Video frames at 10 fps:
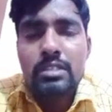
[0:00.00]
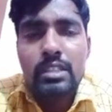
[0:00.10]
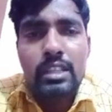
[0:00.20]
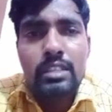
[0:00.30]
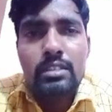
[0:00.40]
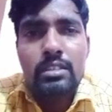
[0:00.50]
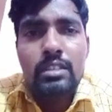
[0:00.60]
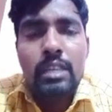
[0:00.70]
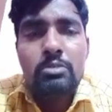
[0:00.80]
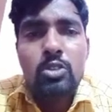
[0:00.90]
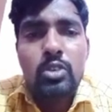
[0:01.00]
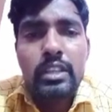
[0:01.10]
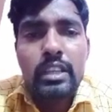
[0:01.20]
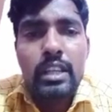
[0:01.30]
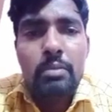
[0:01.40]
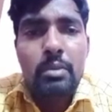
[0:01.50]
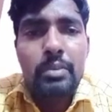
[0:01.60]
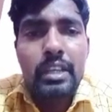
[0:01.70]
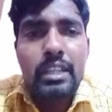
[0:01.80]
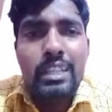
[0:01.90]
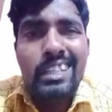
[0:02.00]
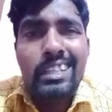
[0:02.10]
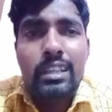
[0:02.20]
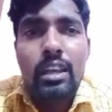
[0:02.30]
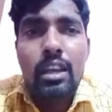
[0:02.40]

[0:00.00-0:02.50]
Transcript: Yes, dam surrounding area may be any